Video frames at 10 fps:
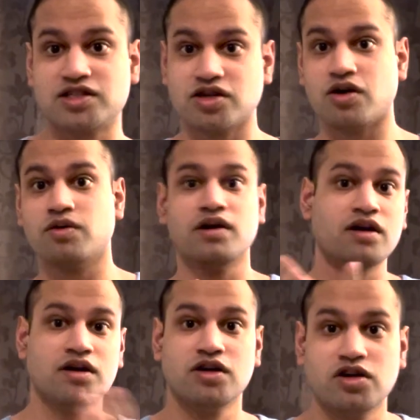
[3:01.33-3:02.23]
so,
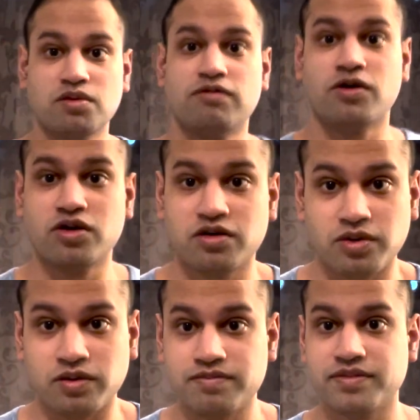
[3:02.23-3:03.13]
you're more
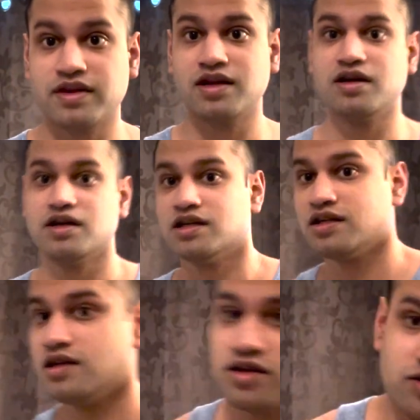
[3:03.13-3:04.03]
vulnerable.
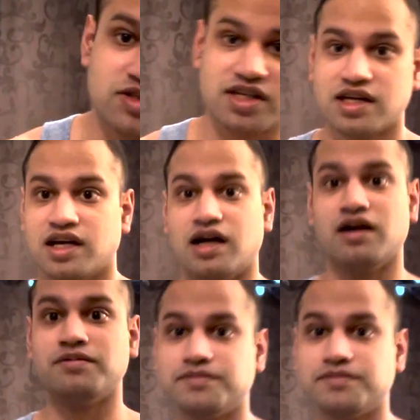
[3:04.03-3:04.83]
You see, uh,